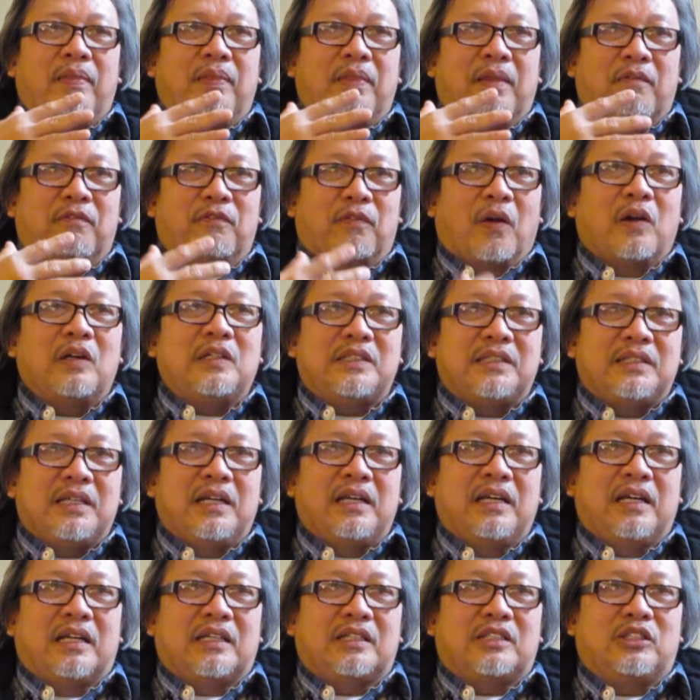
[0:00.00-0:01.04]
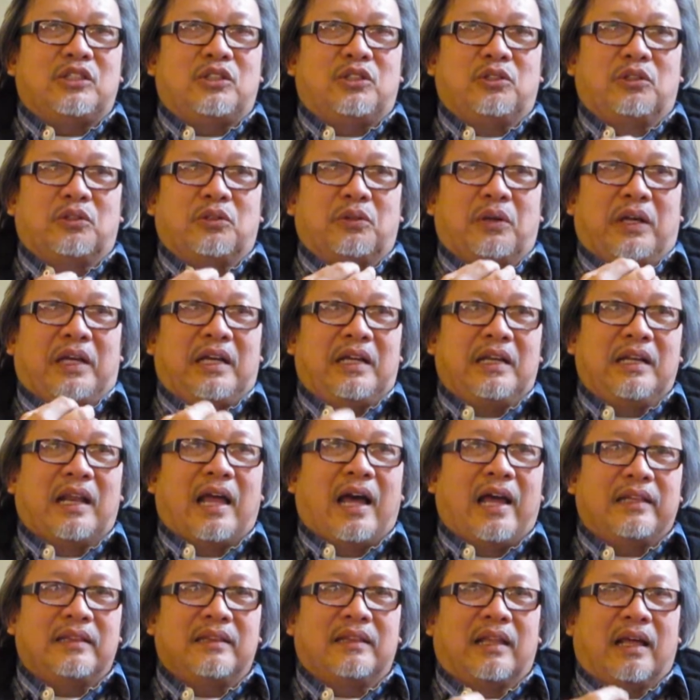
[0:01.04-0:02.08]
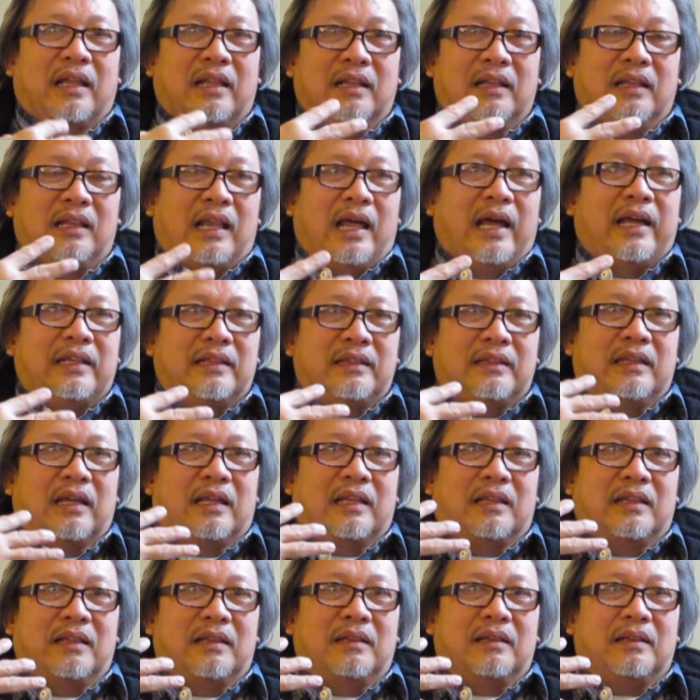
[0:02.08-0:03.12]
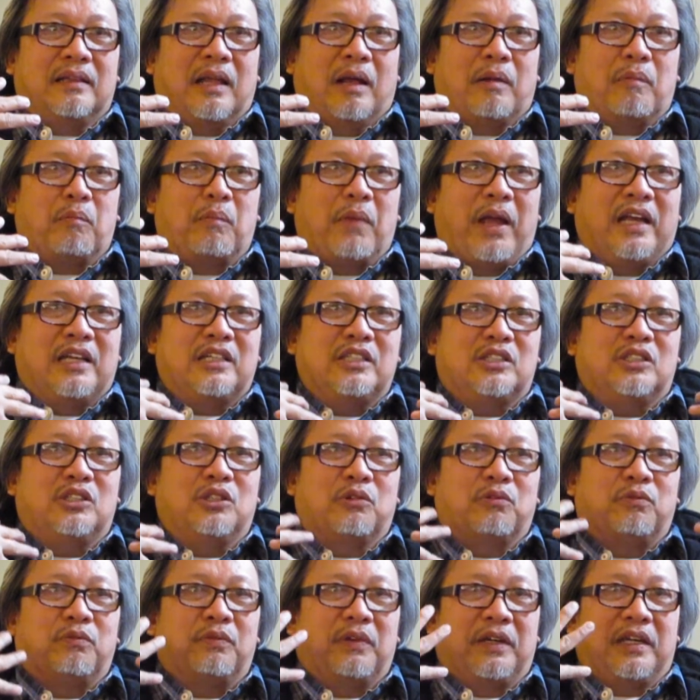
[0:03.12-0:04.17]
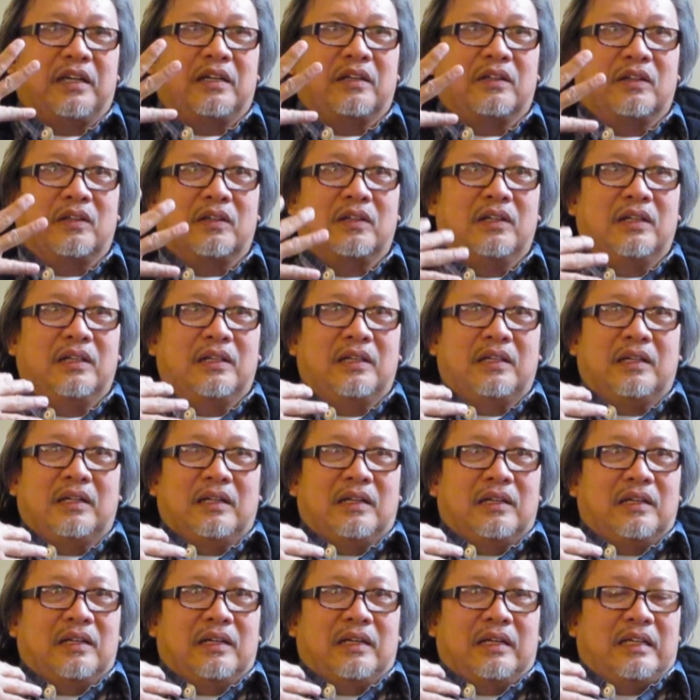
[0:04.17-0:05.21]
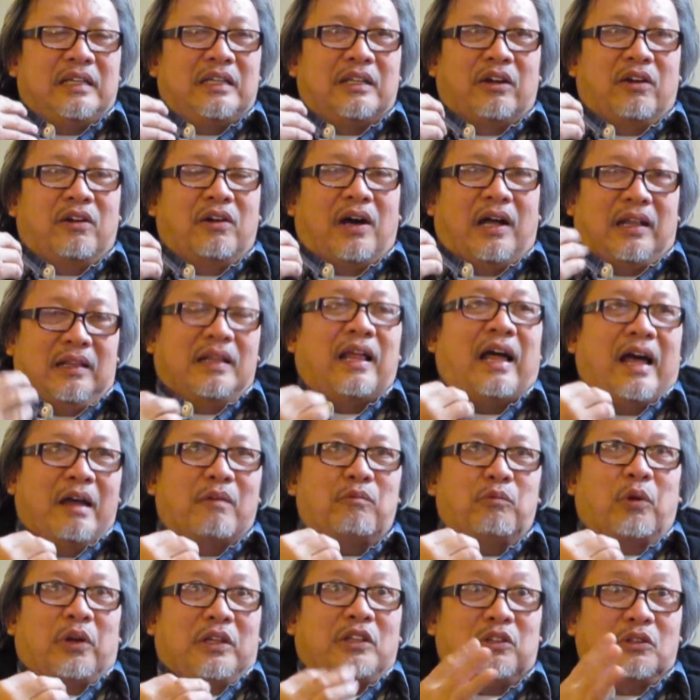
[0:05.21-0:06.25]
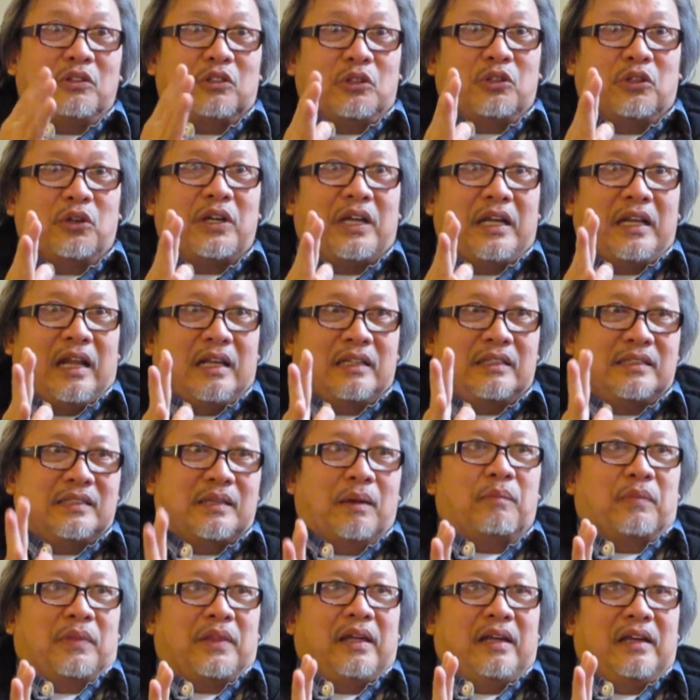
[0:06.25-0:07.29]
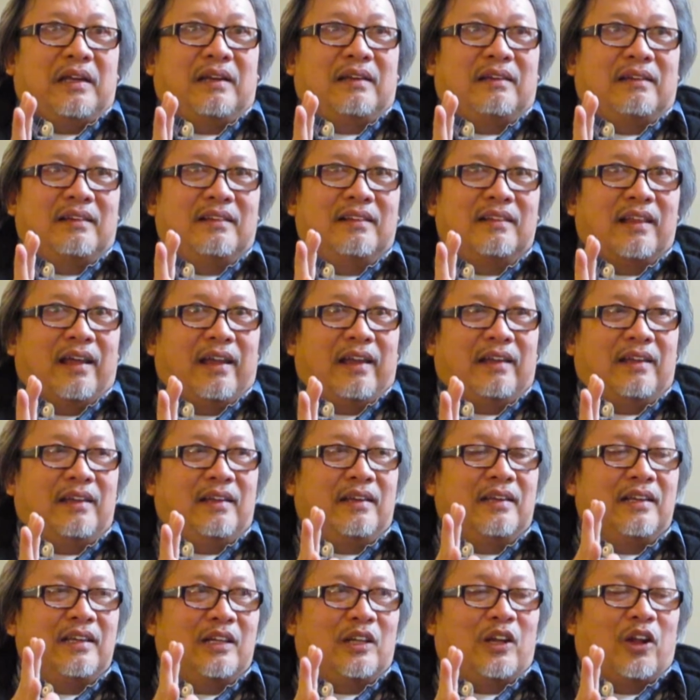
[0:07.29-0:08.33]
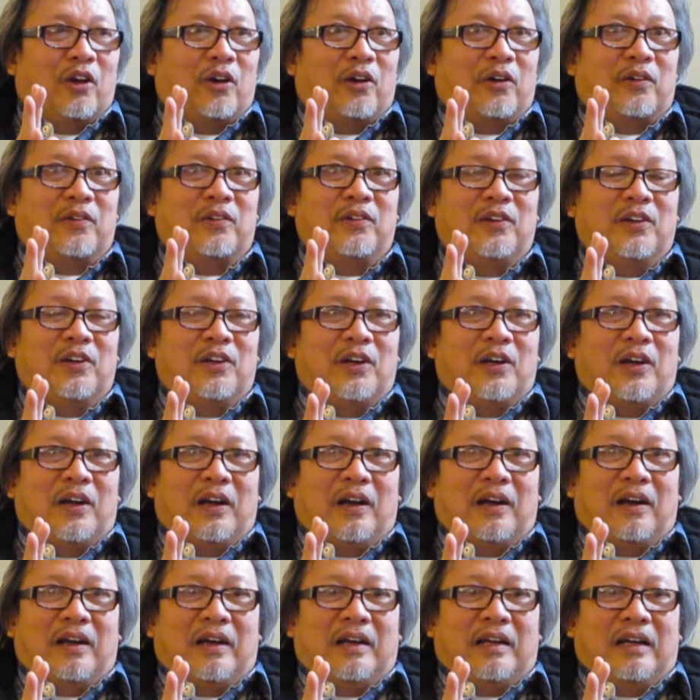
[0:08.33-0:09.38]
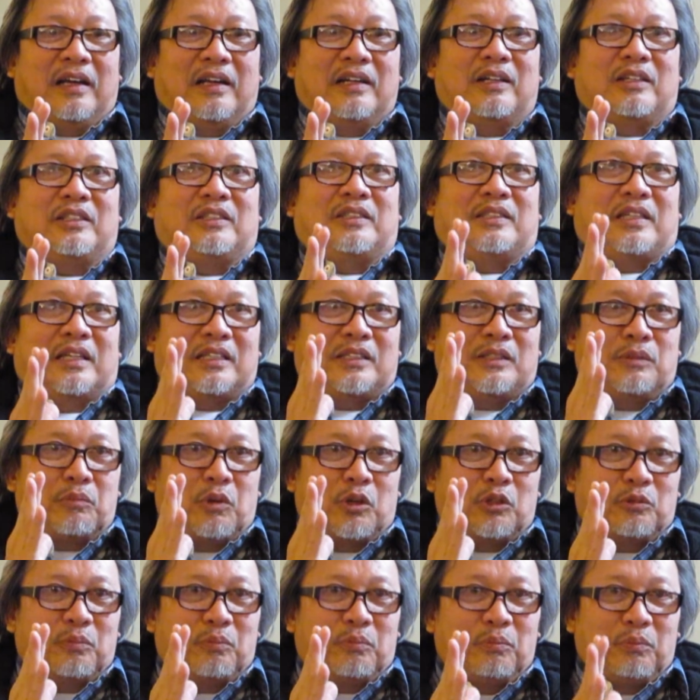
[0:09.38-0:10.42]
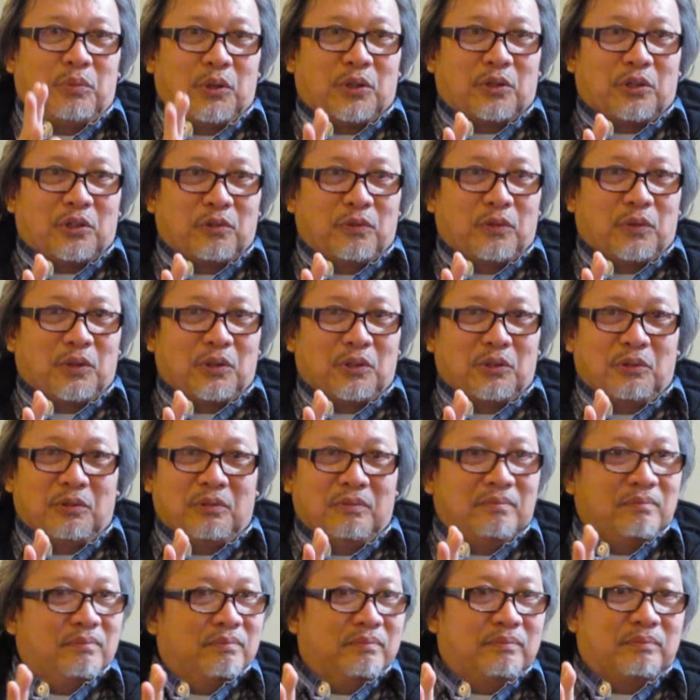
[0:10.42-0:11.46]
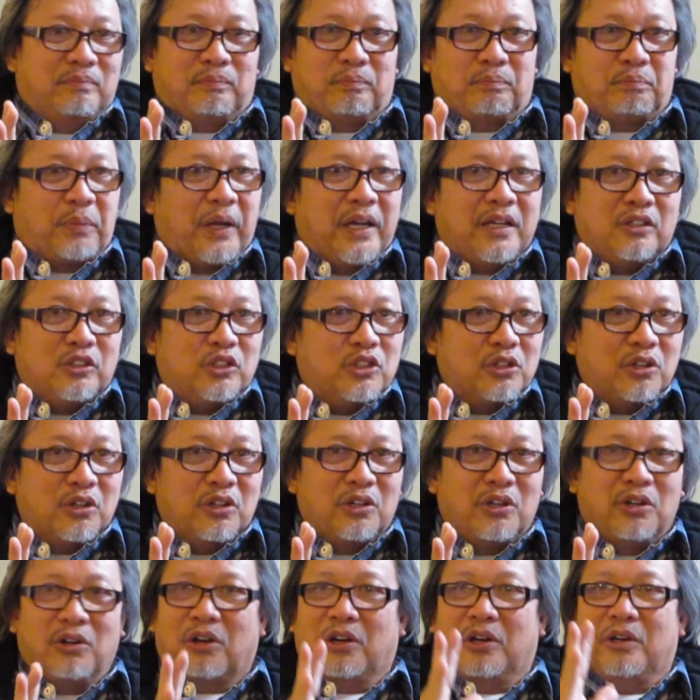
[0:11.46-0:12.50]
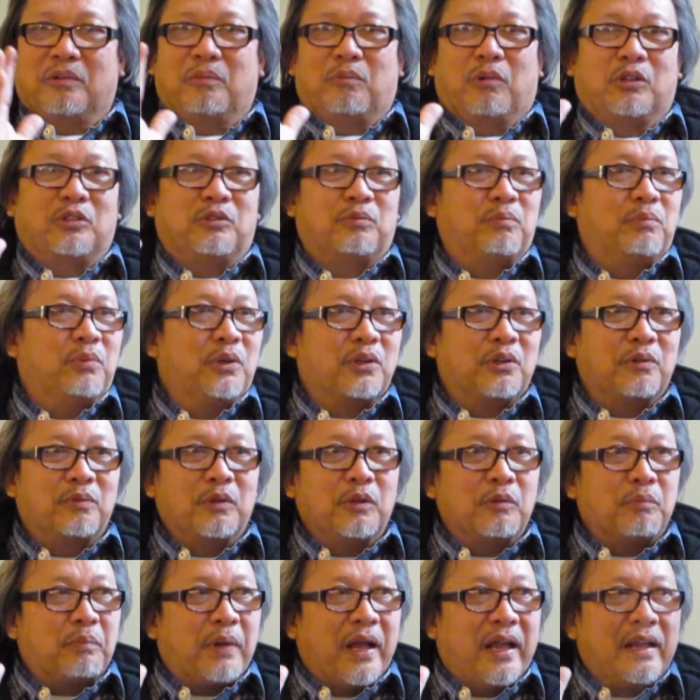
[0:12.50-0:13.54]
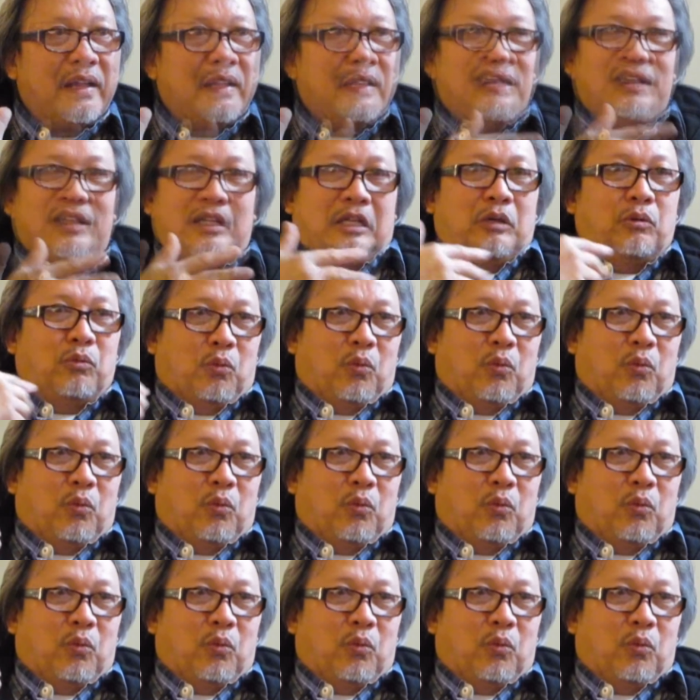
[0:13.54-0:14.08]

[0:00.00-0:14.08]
The first thing is to ignite that light that makes you feel, alive when you're looking at something like, that's the most beautiful picture or the most beautiful painting.